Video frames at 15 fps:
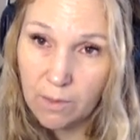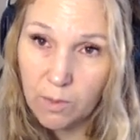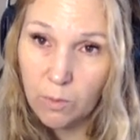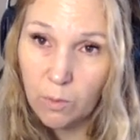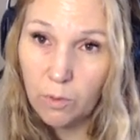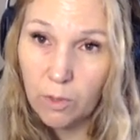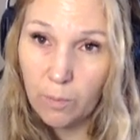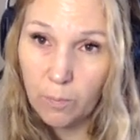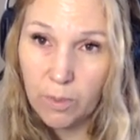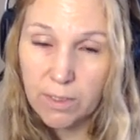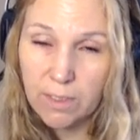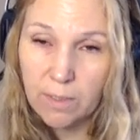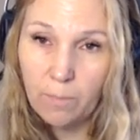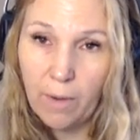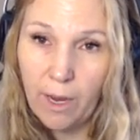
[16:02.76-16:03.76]
school to
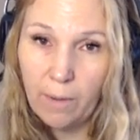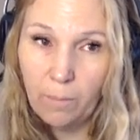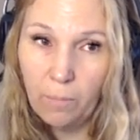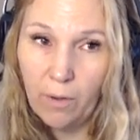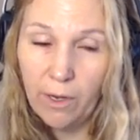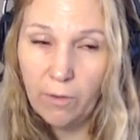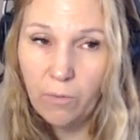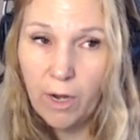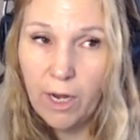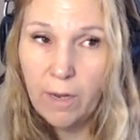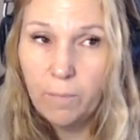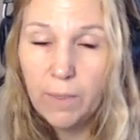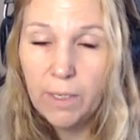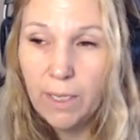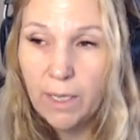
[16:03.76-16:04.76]
prison pipeline,
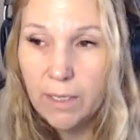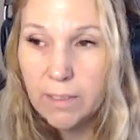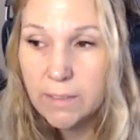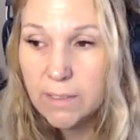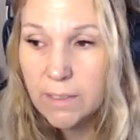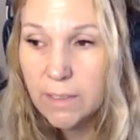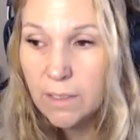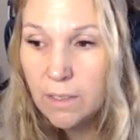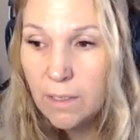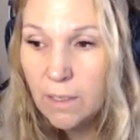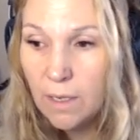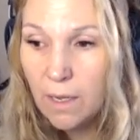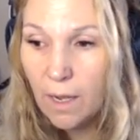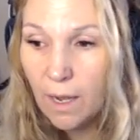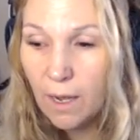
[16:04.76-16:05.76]
right? Because
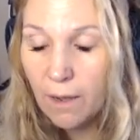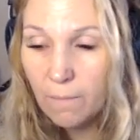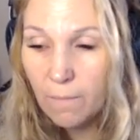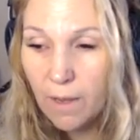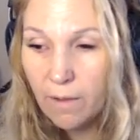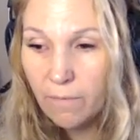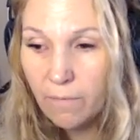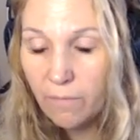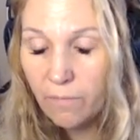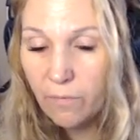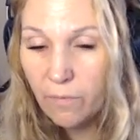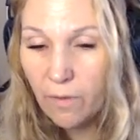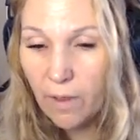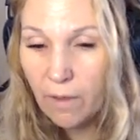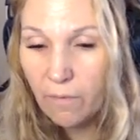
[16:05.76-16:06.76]
if
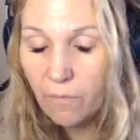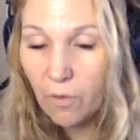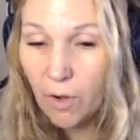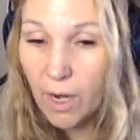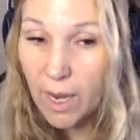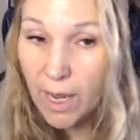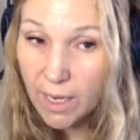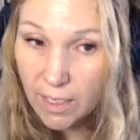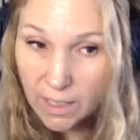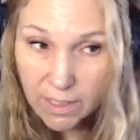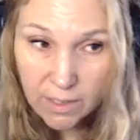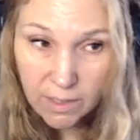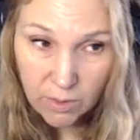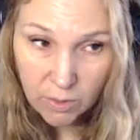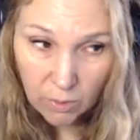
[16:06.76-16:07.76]
for
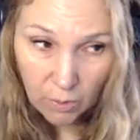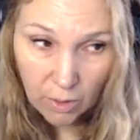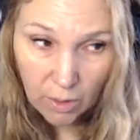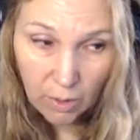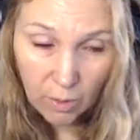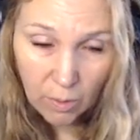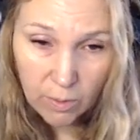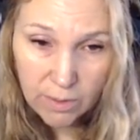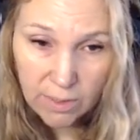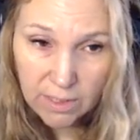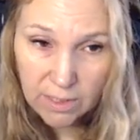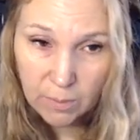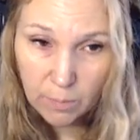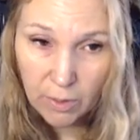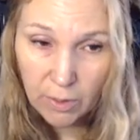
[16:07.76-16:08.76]
any student who has
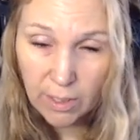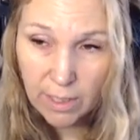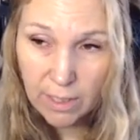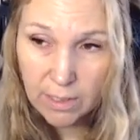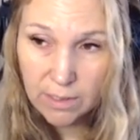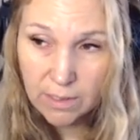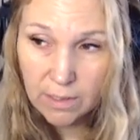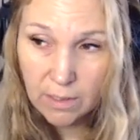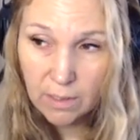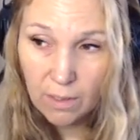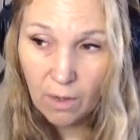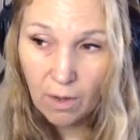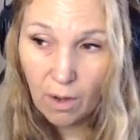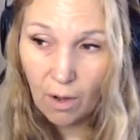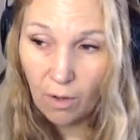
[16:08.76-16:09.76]
experienced
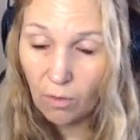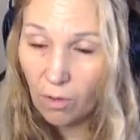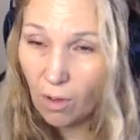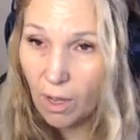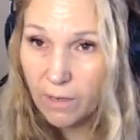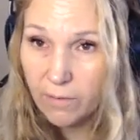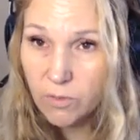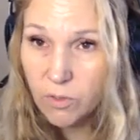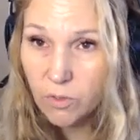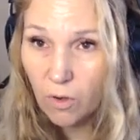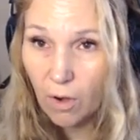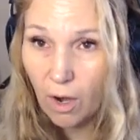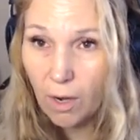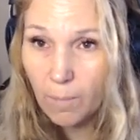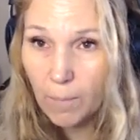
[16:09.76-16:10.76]
a lot of
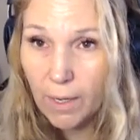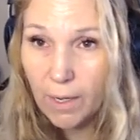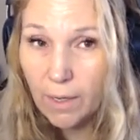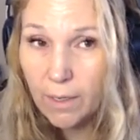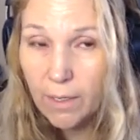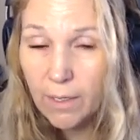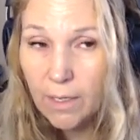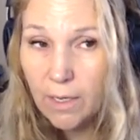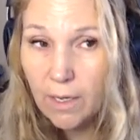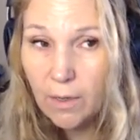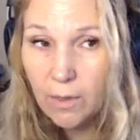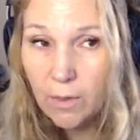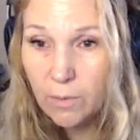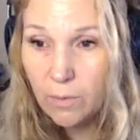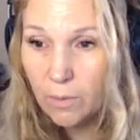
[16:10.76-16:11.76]
trauma,
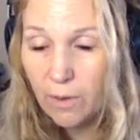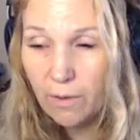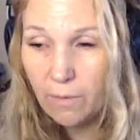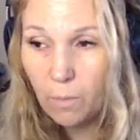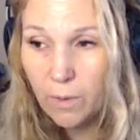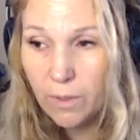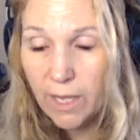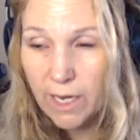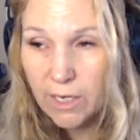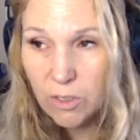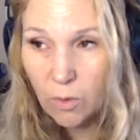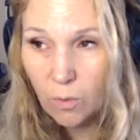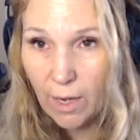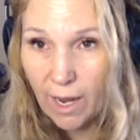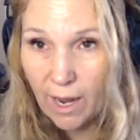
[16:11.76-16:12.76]
when they
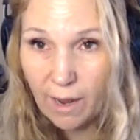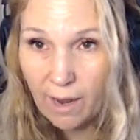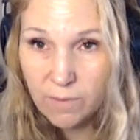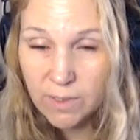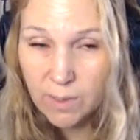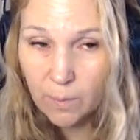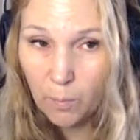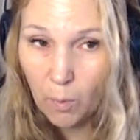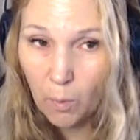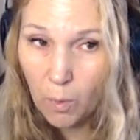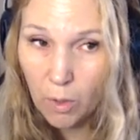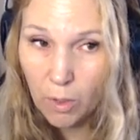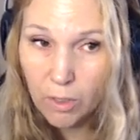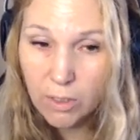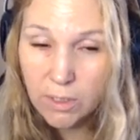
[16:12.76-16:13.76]
don't have
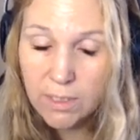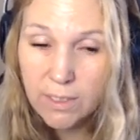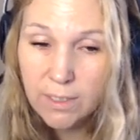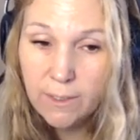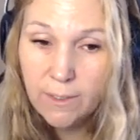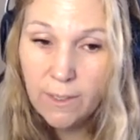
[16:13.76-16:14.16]
support,